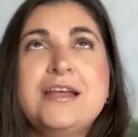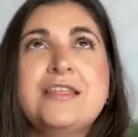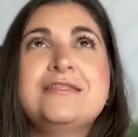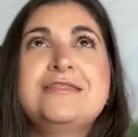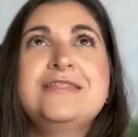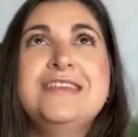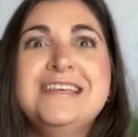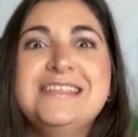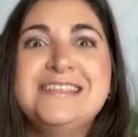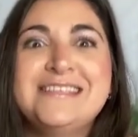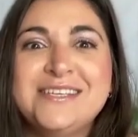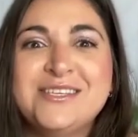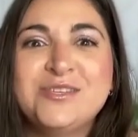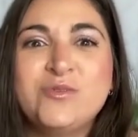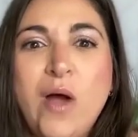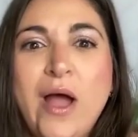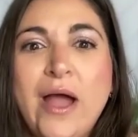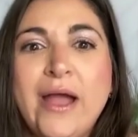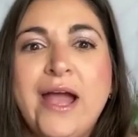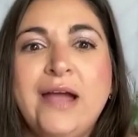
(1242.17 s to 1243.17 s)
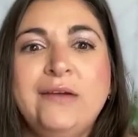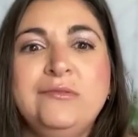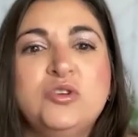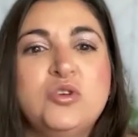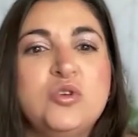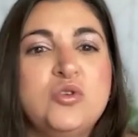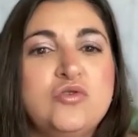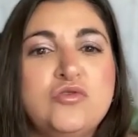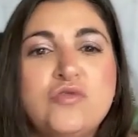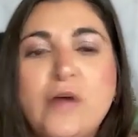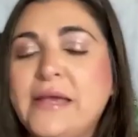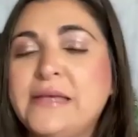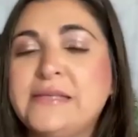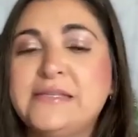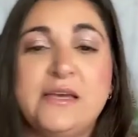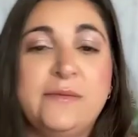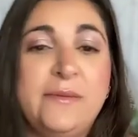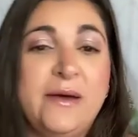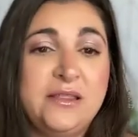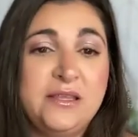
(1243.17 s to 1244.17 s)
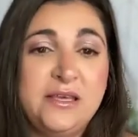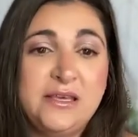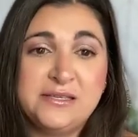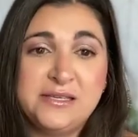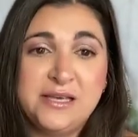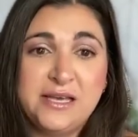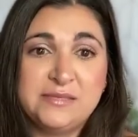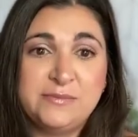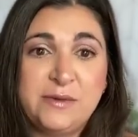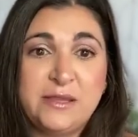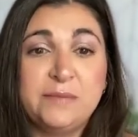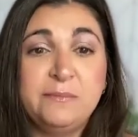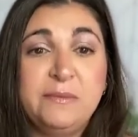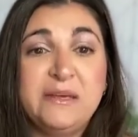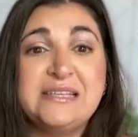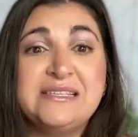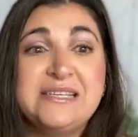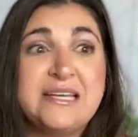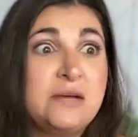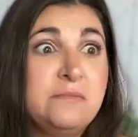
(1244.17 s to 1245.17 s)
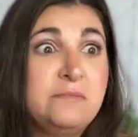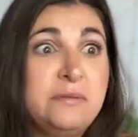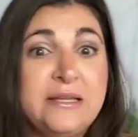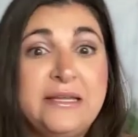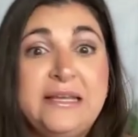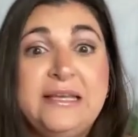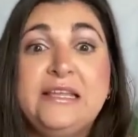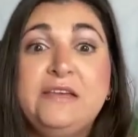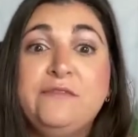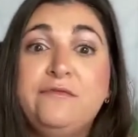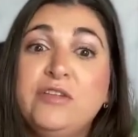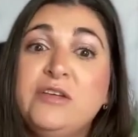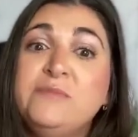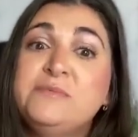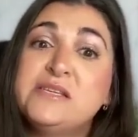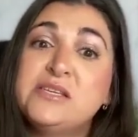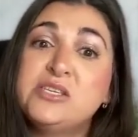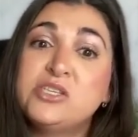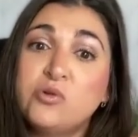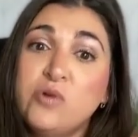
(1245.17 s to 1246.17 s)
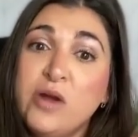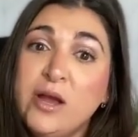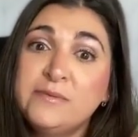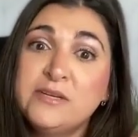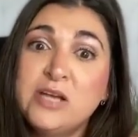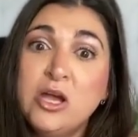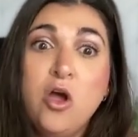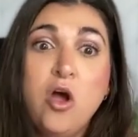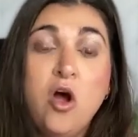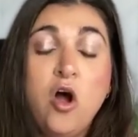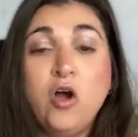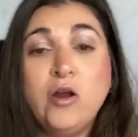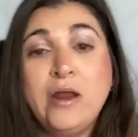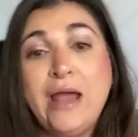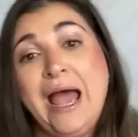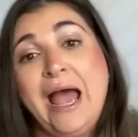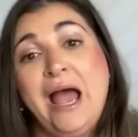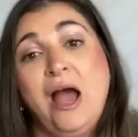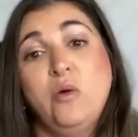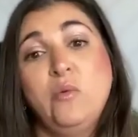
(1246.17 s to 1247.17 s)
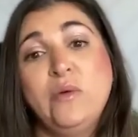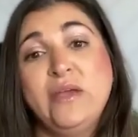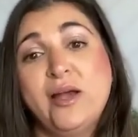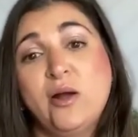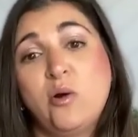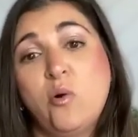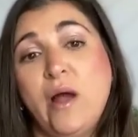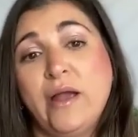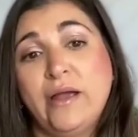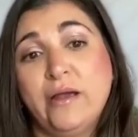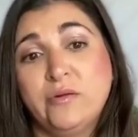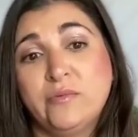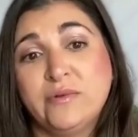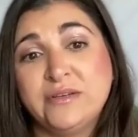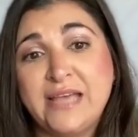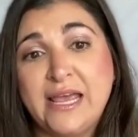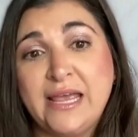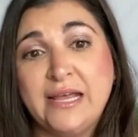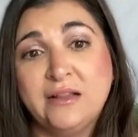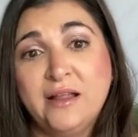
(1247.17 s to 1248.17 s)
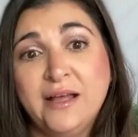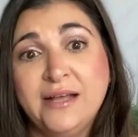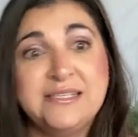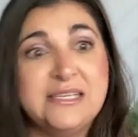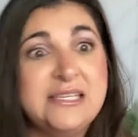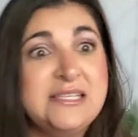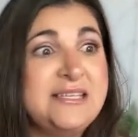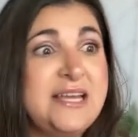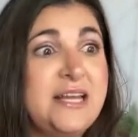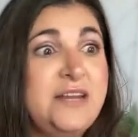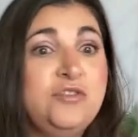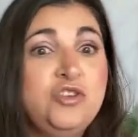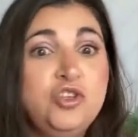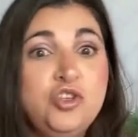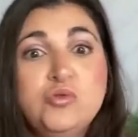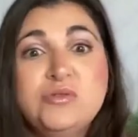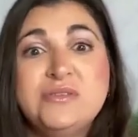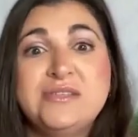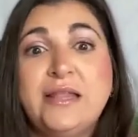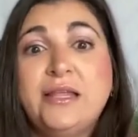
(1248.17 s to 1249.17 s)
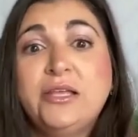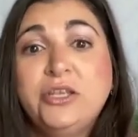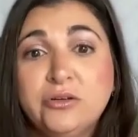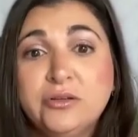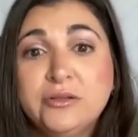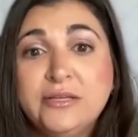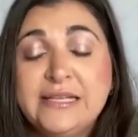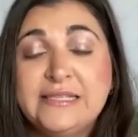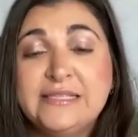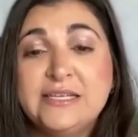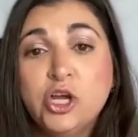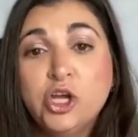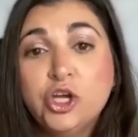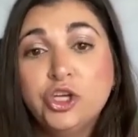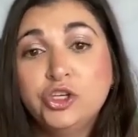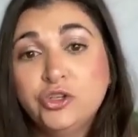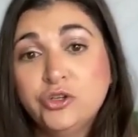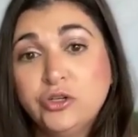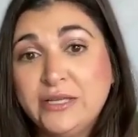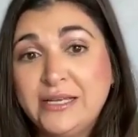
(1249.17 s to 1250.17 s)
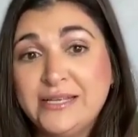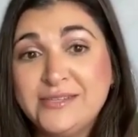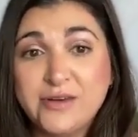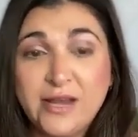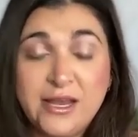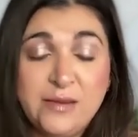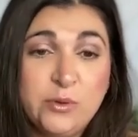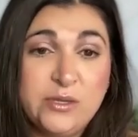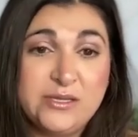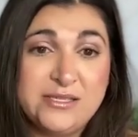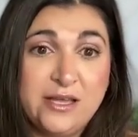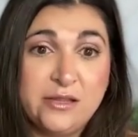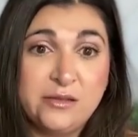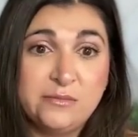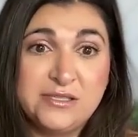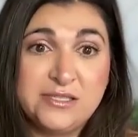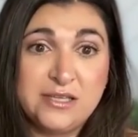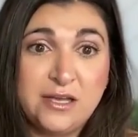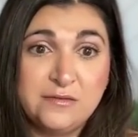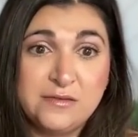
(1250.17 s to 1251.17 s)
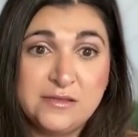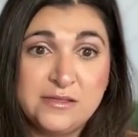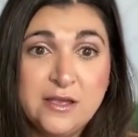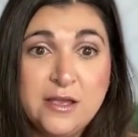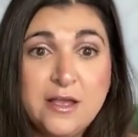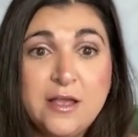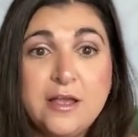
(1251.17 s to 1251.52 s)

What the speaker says: This is why I'm crazy about the EasyS method, because it completely flips the script on how we acquire and retain clients. Instead of you selling your leads are able to sell themselves.